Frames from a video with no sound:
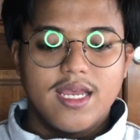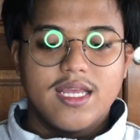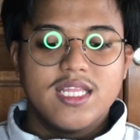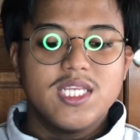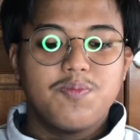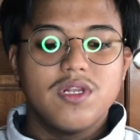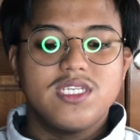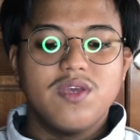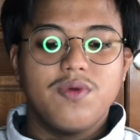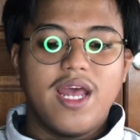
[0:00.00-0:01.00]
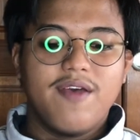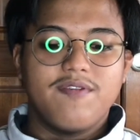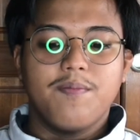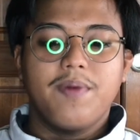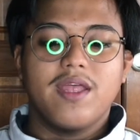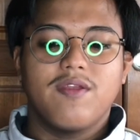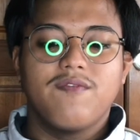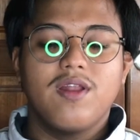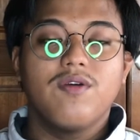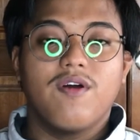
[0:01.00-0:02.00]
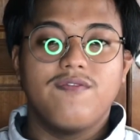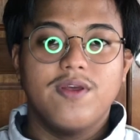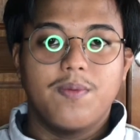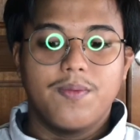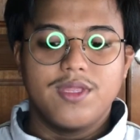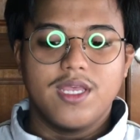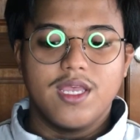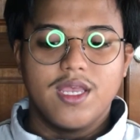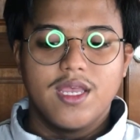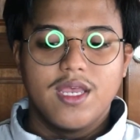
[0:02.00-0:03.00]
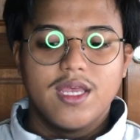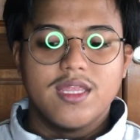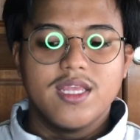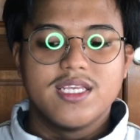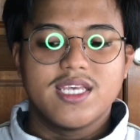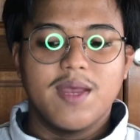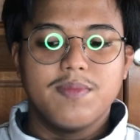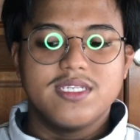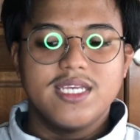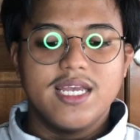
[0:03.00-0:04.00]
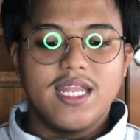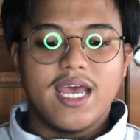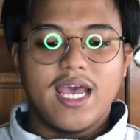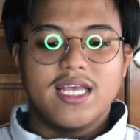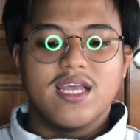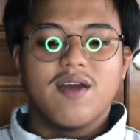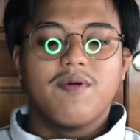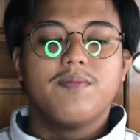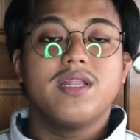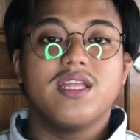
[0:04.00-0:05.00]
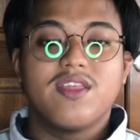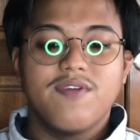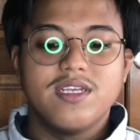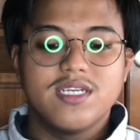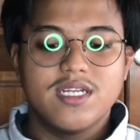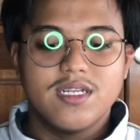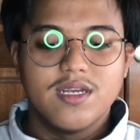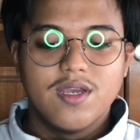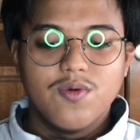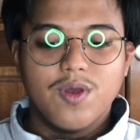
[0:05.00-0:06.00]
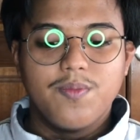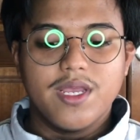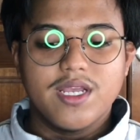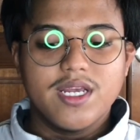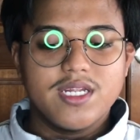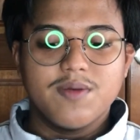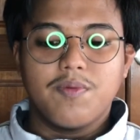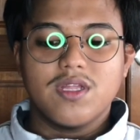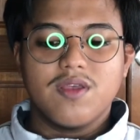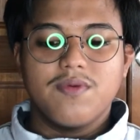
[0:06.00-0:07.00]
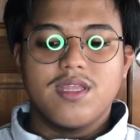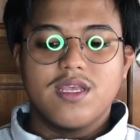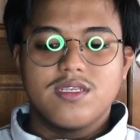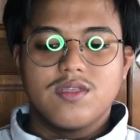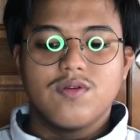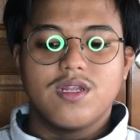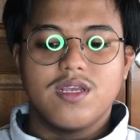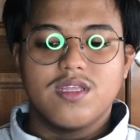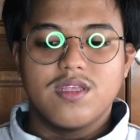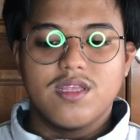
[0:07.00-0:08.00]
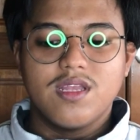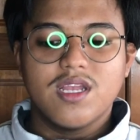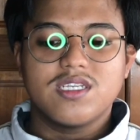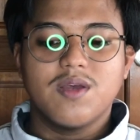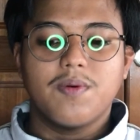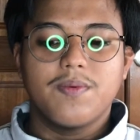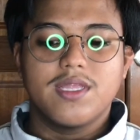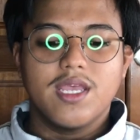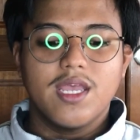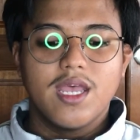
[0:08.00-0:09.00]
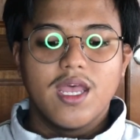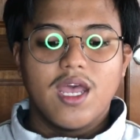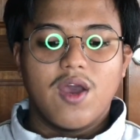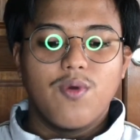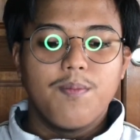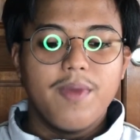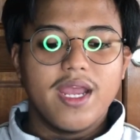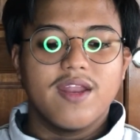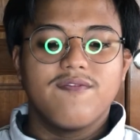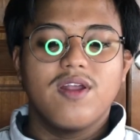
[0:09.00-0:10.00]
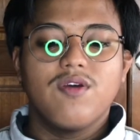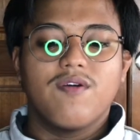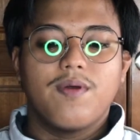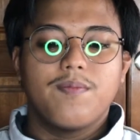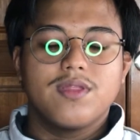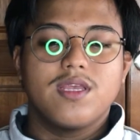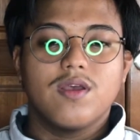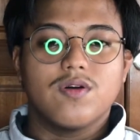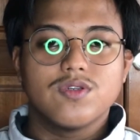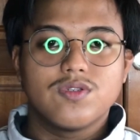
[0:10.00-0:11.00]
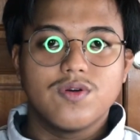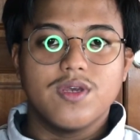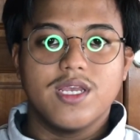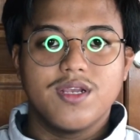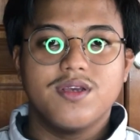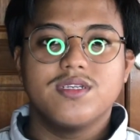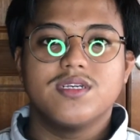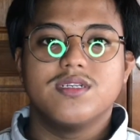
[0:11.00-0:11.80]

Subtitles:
This policy will have impact the value of the property. This can be seen as the government intervention will be increase the productivities to the industrial property and will make the value of the property also increasing.